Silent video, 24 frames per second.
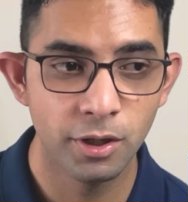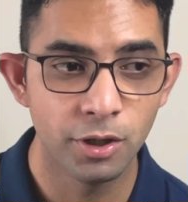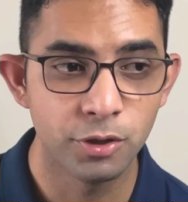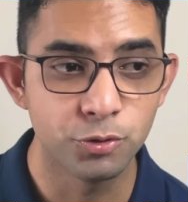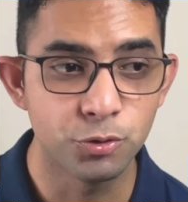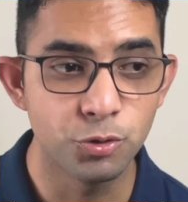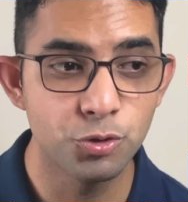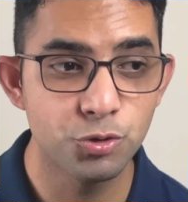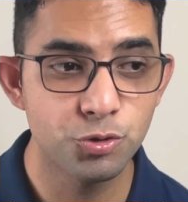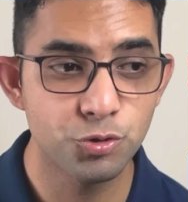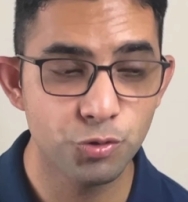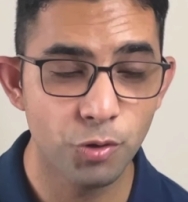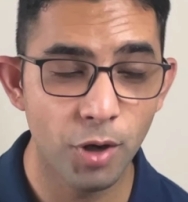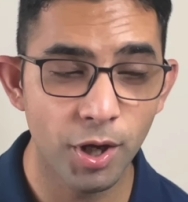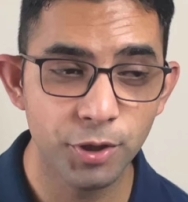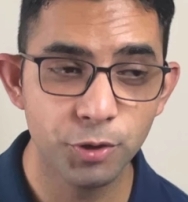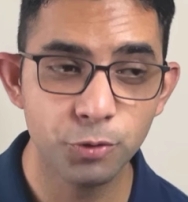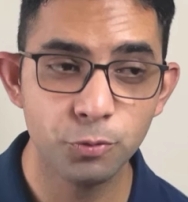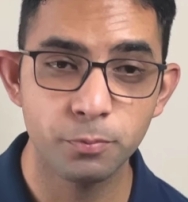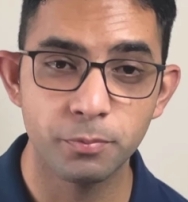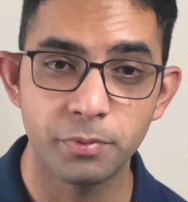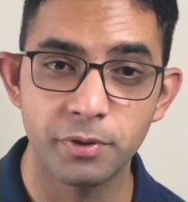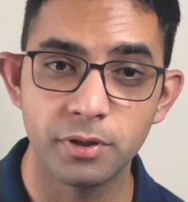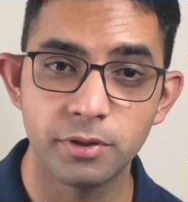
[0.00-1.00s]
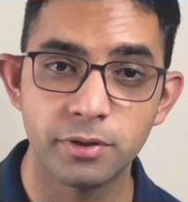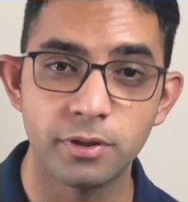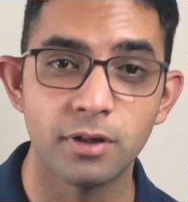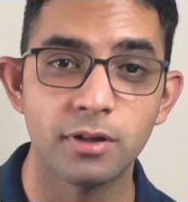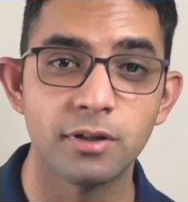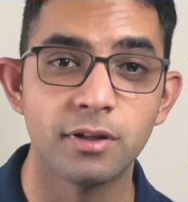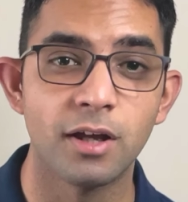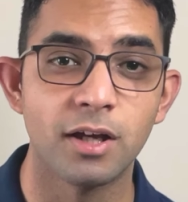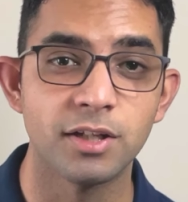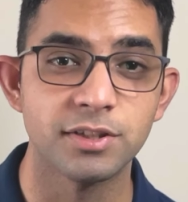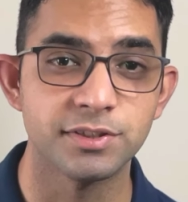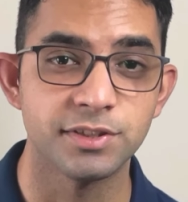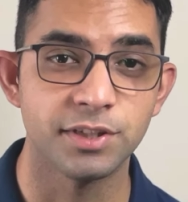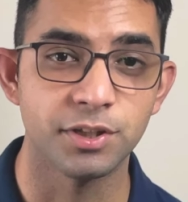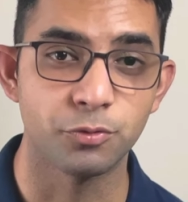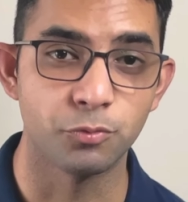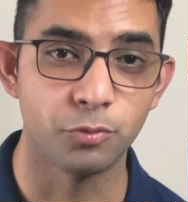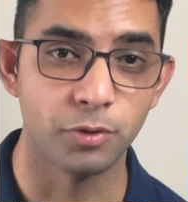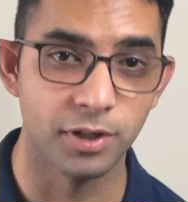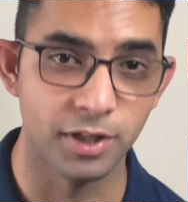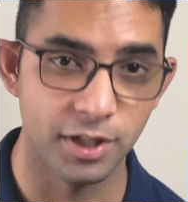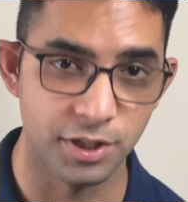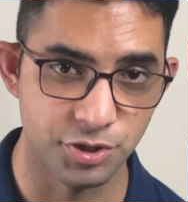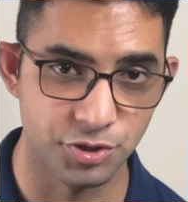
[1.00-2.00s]
you're trying to build a lasting
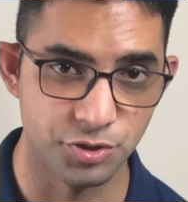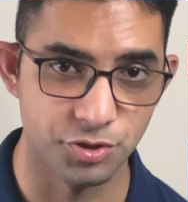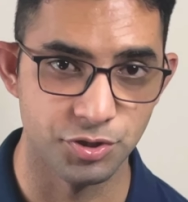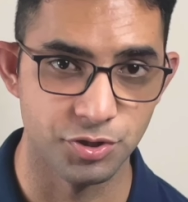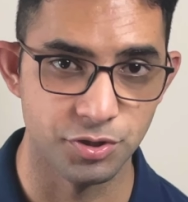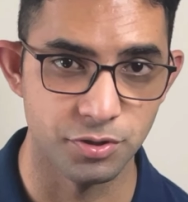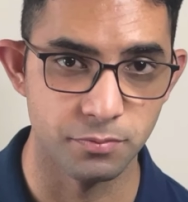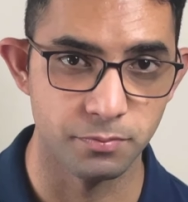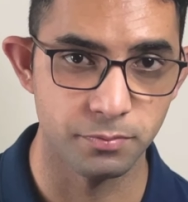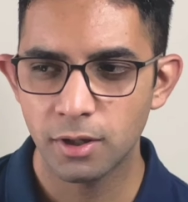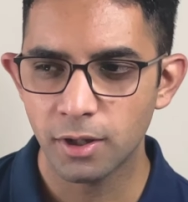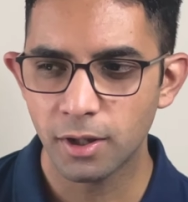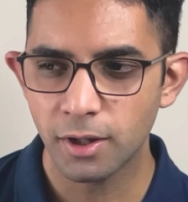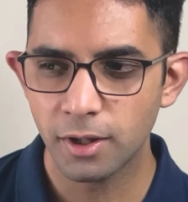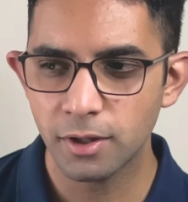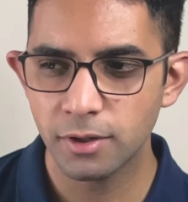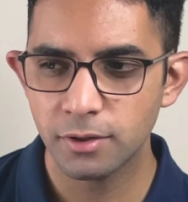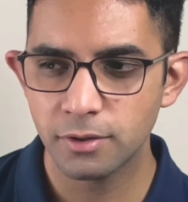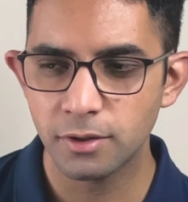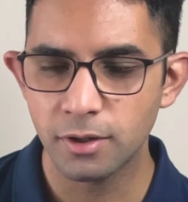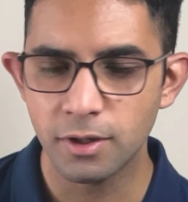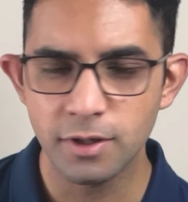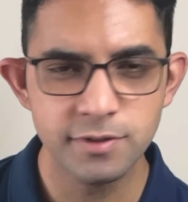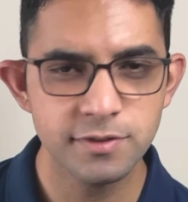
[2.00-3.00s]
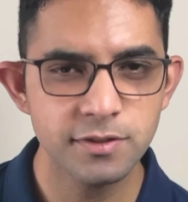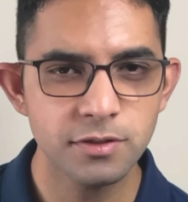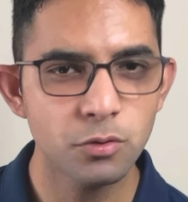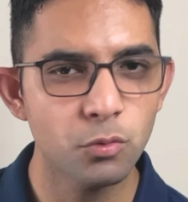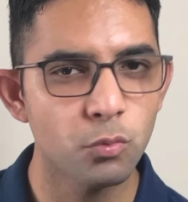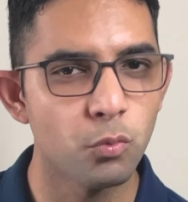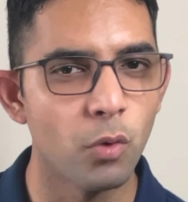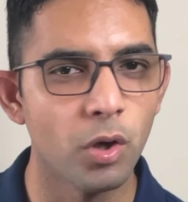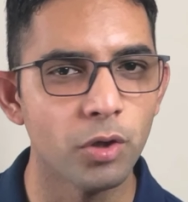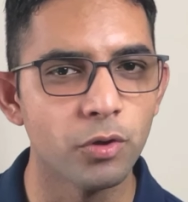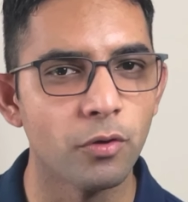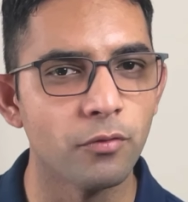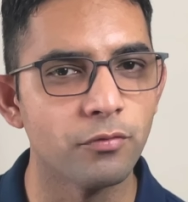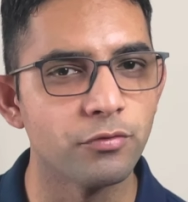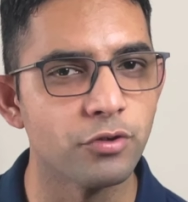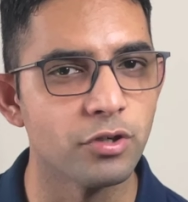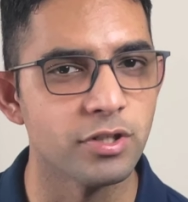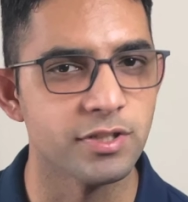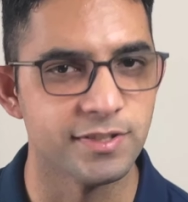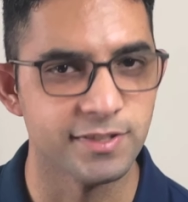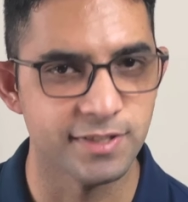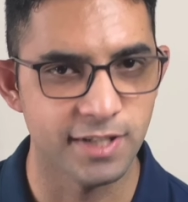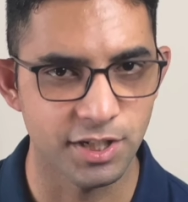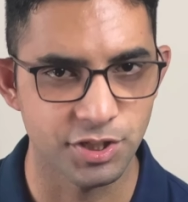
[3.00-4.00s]
relationship. It isn't a one-off
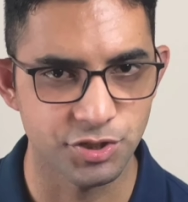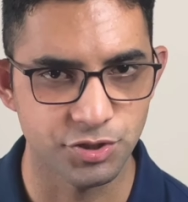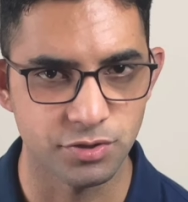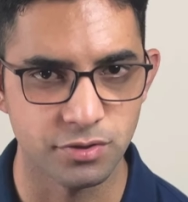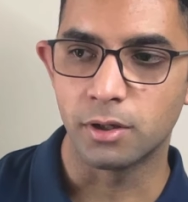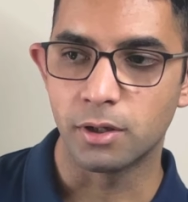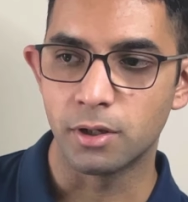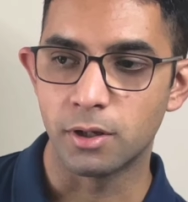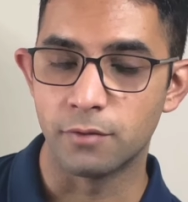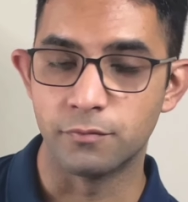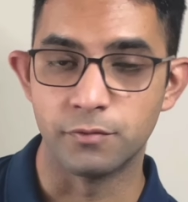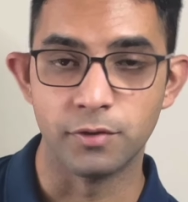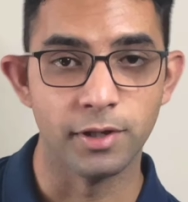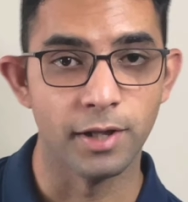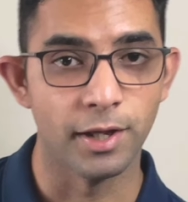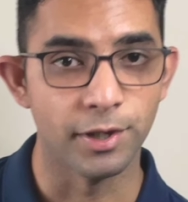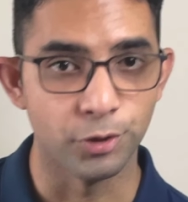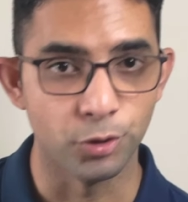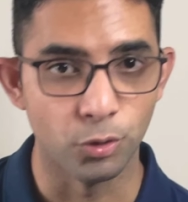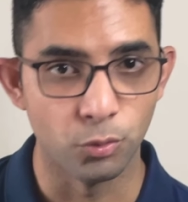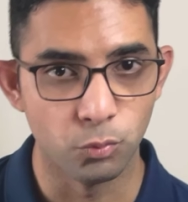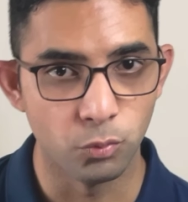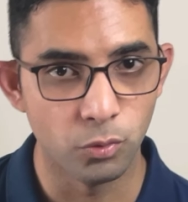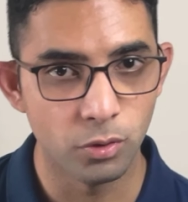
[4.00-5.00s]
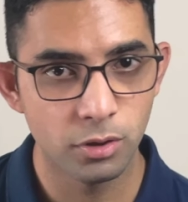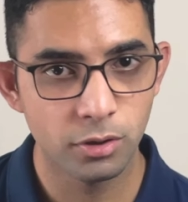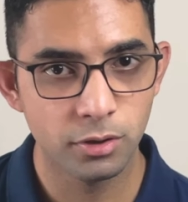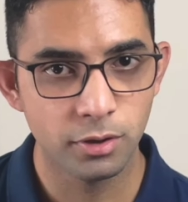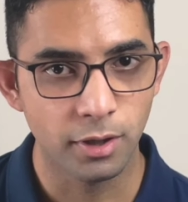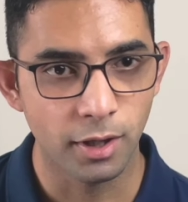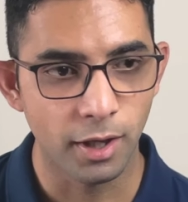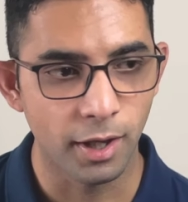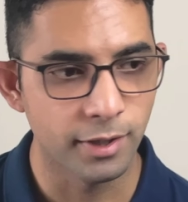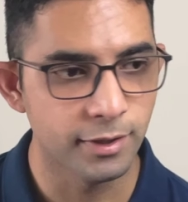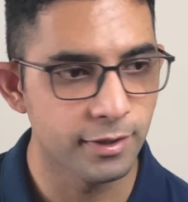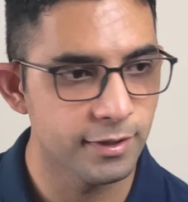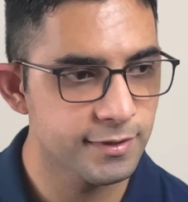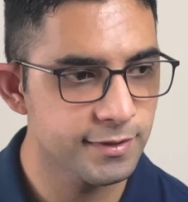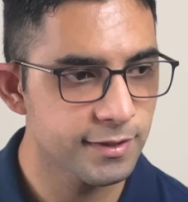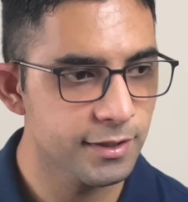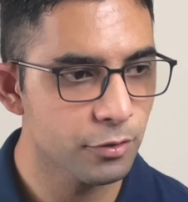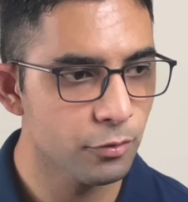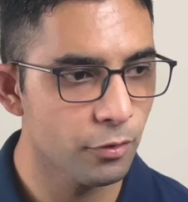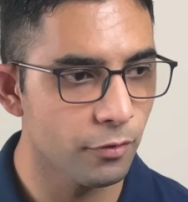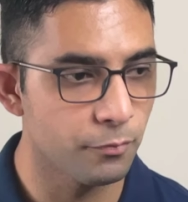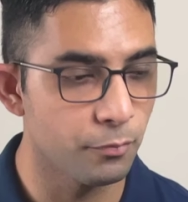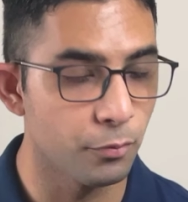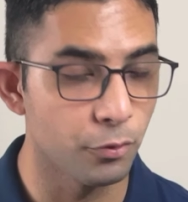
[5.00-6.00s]
transaction. If they like your work and they see
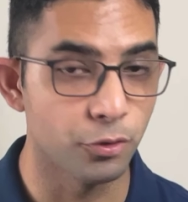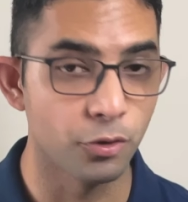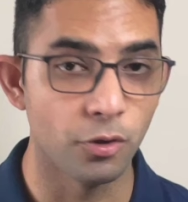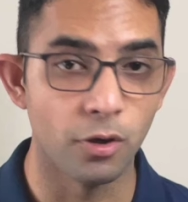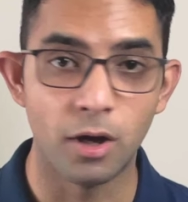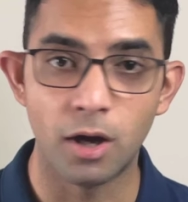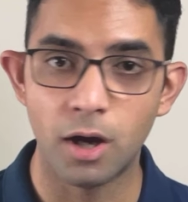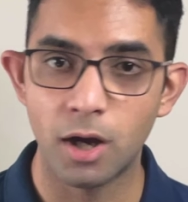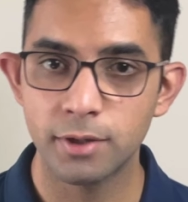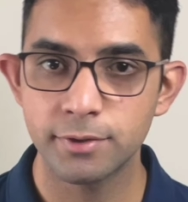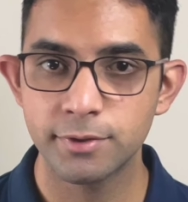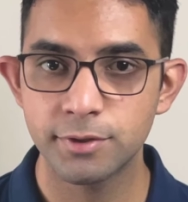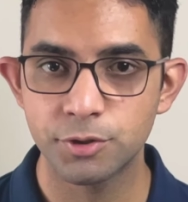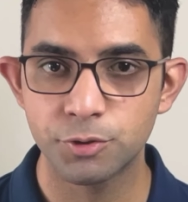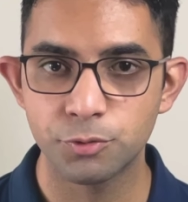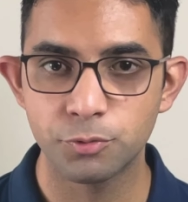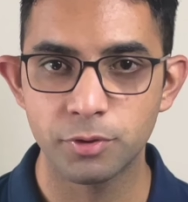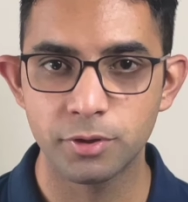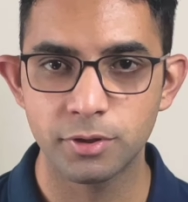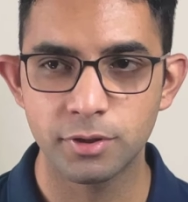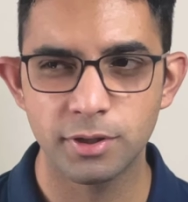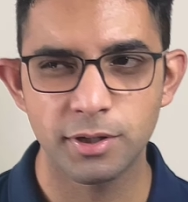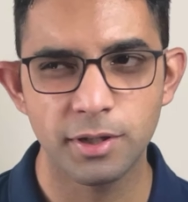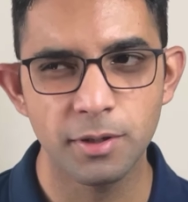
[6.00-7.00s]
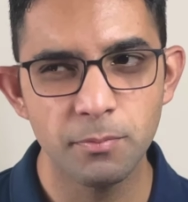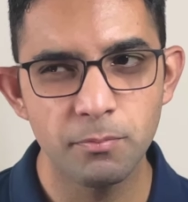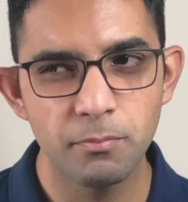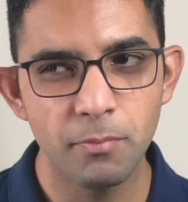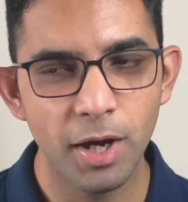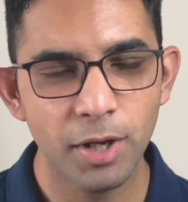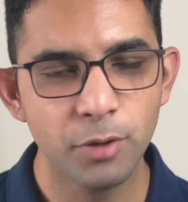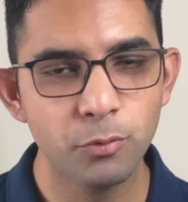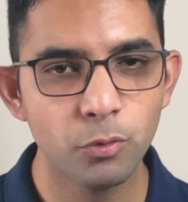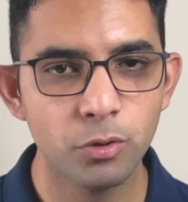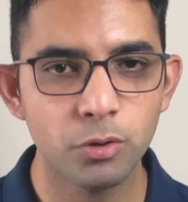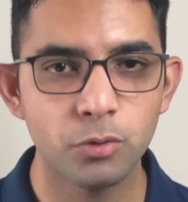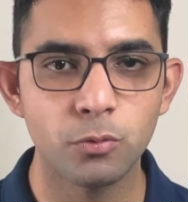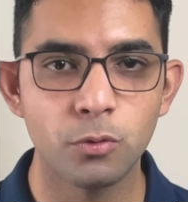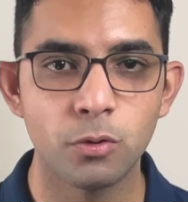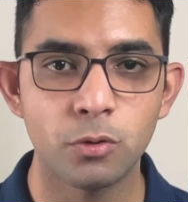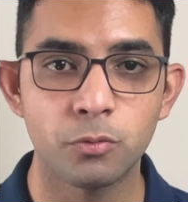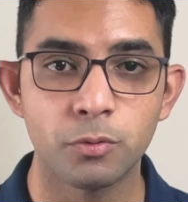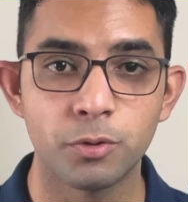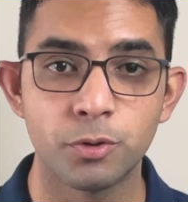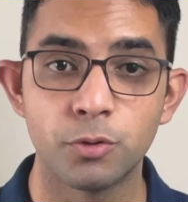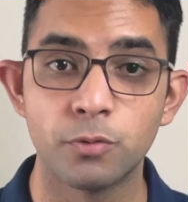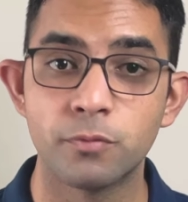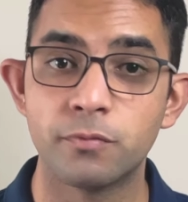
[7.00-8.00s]
you have put your heart into it, they might want to work
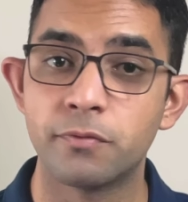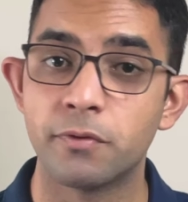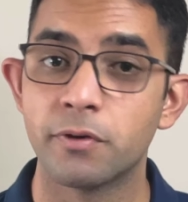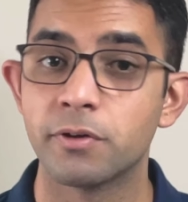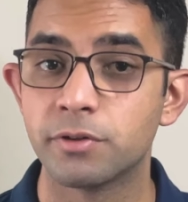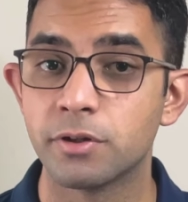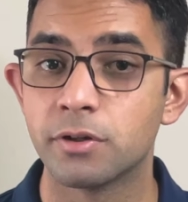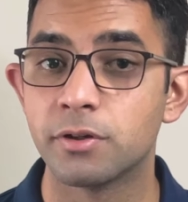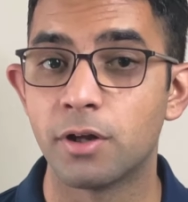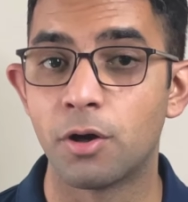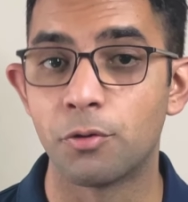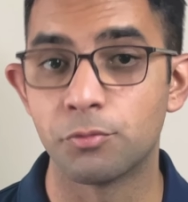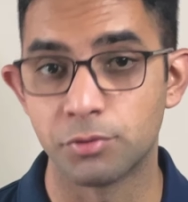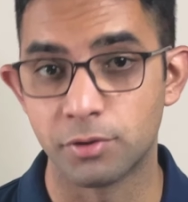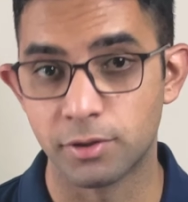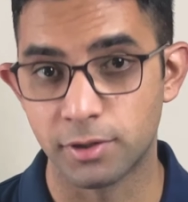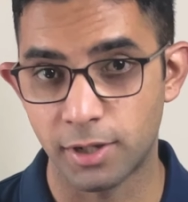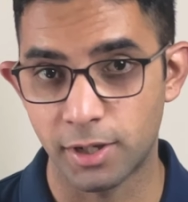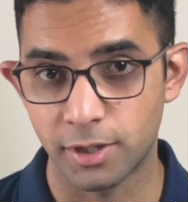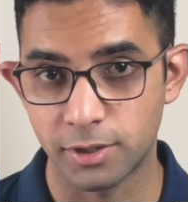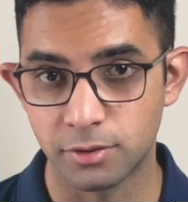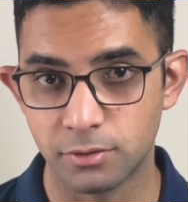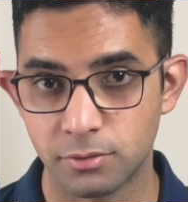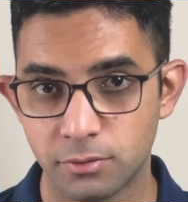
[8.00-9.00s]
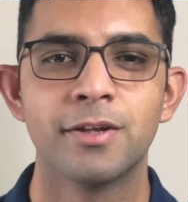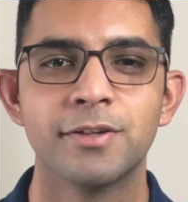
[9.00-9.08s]
with you further down the line.